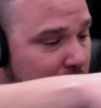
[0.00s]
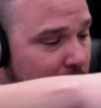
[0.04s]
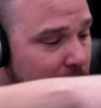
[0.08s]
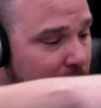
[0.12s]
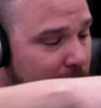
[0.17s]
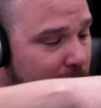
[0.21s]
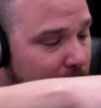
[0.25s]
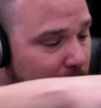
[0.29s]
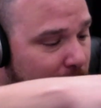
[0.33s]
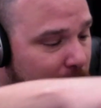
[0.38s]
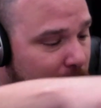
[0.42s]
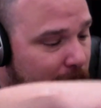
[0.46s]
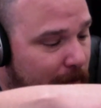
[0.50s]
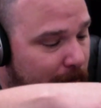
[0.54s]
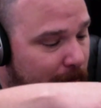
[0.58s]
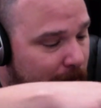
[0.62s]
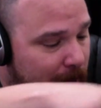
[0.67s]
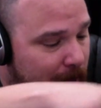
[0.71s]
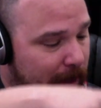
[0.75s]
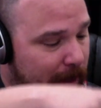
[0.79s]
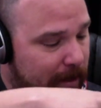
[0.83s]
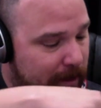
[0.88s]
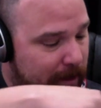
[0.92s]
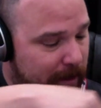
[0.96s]
3, 4,
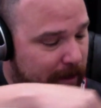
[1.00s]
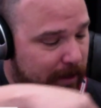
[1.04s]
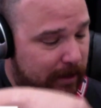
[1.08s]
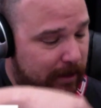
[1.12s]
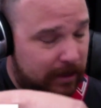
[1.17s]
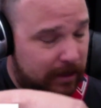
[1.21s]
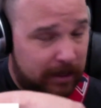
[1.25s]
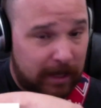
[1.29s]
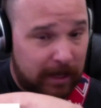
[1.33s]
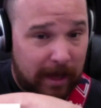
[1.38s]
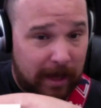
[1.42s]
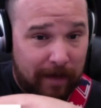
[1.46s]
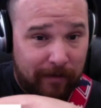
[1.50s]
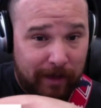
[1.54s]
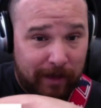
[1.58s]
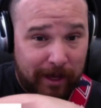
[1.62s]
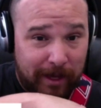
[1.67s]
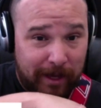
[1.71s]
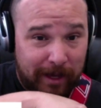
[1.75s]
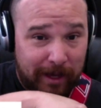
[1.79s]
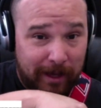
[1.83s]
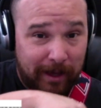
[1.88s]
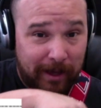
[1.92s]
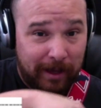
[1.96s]
5, 6,
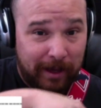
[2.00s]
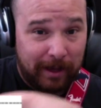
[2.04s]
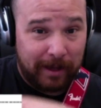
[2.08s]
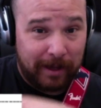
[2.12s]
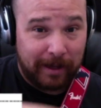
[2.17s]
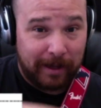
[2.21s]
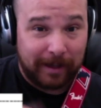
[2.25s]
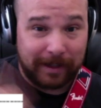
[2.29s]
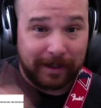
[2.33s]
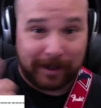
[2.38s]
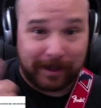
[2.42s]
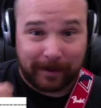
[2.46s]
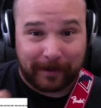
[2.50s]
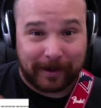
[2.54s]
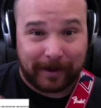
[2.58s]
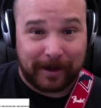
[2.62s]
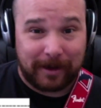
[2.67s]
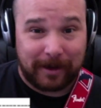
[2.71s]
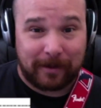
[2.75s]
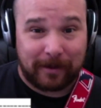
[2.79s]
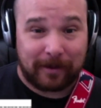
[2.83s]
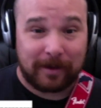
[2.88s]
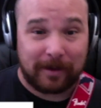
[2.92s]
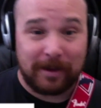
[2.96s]
7. There we
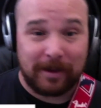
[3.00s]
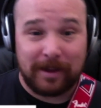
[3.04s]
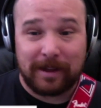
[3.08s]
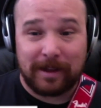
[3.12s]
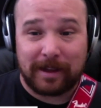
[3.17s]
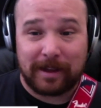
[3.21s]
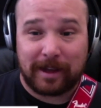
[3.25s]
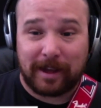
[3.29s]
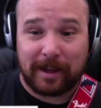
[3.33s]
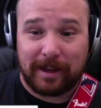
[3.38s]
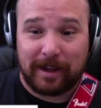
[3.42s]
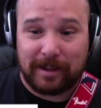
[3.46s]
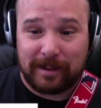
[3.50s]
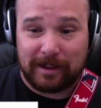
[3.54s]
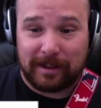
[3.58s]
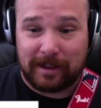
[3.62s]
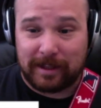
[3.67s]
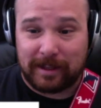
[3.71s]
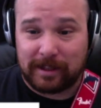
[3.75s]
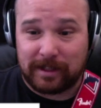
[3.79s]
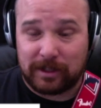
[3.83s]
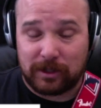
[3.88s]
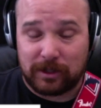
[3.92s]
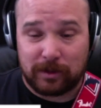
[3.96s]
go. Okay,
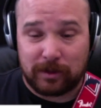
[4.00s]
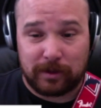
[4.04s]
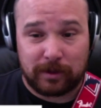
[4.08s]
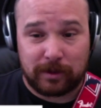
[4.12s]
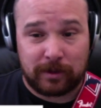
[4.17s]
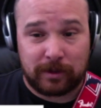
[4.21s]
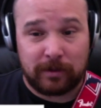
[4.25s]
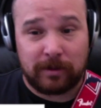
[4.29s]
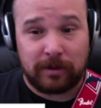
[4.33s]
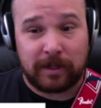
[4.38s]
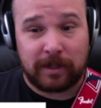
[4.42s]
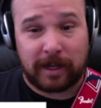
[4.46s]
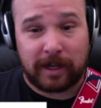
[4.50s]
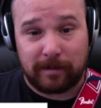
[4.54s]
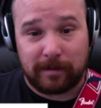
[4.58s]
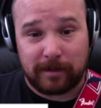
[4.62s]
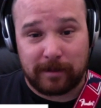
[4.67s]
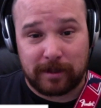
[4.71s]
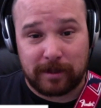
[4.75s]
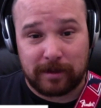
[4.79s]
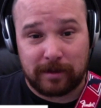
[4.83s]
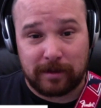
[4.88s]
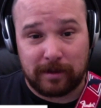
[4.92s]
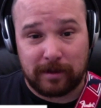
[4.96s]
let's do it 2
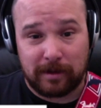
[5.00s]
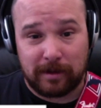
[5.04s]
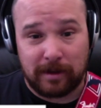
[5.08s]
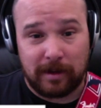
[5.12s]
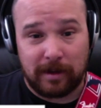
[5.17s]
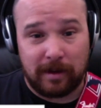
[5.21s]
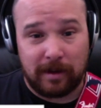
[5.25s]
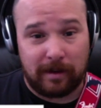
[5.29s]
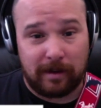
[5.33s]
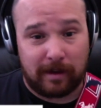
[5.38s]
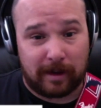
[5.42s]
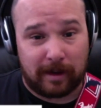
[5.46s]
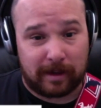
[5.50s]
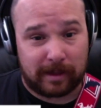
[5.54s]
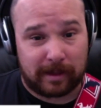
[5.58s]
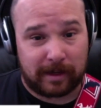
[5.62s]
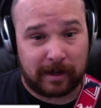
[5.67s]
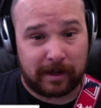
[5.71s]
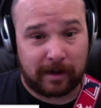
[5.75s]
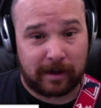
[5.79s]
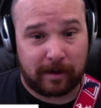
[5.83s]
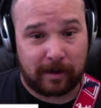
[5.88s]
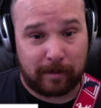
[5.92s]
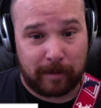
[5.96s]
times, and
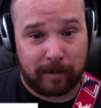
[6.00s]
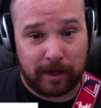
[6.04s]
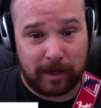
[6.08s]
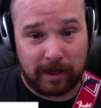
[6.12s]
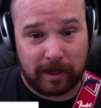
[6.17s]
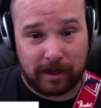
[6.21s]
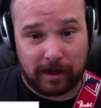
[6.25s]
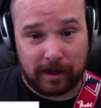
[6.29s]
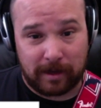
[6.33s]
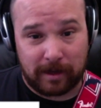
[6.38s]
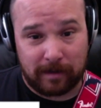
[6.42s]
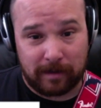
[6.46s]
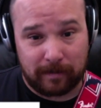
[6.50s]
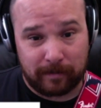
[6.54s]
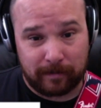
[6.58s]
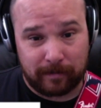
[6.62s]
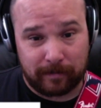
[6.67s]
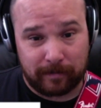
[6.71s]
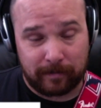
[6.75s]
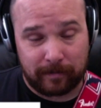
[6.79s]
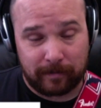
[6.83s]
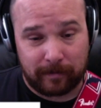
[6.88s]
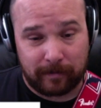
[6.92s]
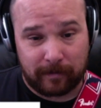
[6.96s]
then hit our pinky
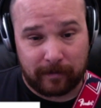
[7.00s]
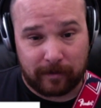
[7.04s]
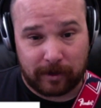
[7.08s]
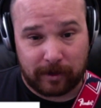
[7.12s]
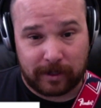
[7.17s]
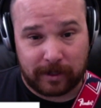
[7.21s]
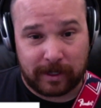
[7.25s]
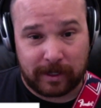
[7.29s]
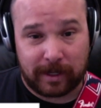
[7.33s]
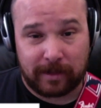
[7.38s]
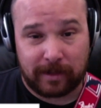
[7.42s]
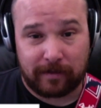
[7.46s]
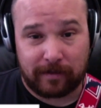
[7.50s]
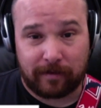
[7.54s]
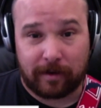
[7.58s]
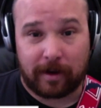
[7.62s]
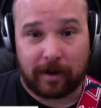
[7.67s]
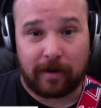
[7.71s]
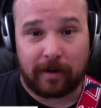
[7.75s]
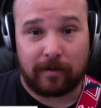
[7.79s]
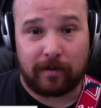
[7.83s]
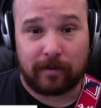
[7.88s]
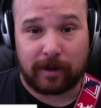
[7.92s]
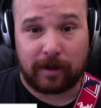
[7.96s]
for 10th
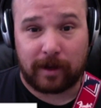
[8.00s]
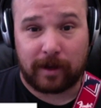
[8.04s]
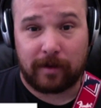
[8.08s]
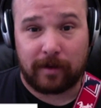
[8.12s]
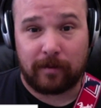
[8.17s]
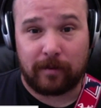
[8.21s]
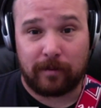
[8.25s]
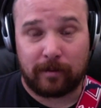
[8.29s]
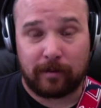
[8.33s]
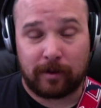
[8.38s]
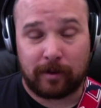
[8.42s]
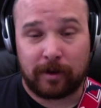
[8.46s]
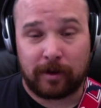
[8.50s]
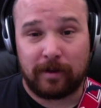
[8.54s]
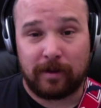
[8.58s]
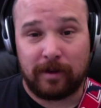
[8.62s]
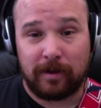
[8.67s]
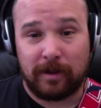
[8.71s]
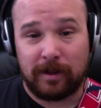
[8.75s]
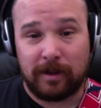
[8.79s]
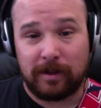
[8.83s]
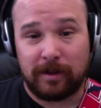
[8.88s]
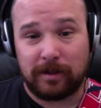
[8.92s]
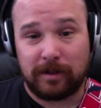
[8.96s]
fret. Okay, 1,
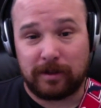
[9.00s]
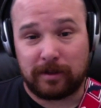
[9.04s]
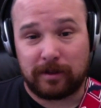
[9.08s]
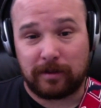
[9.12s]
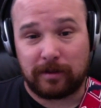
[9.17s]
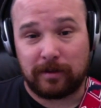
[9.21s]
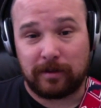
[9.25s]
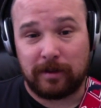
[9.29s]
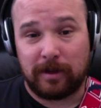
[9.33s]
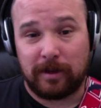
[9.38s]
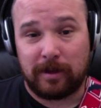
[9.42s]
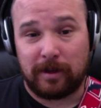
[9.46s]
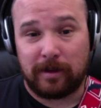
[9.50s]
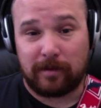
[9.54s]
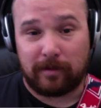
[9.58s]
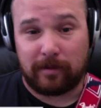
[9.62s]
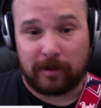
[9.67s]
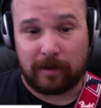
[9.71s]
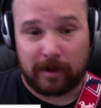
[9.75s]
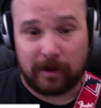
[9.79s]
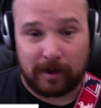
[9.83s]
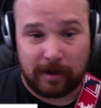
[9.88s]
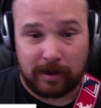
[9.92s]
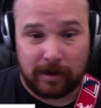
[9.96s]
2,
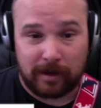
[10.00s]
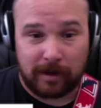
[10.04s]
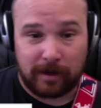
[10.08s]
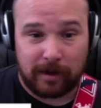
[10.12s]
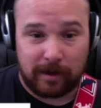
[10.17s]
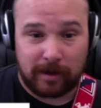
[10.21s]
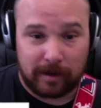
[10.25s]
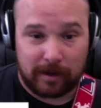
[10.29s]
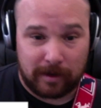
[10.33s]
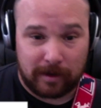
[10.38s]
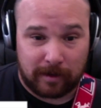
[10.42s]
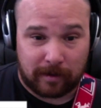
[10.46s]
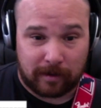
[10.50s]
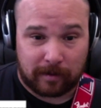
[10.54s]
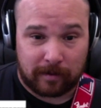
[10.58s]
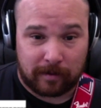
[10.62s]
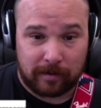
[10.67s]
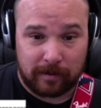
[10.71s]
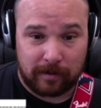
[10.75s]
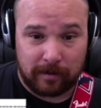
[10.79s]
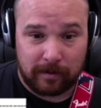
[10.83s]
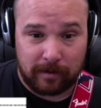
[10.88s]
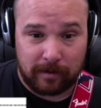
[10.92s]
ready, go.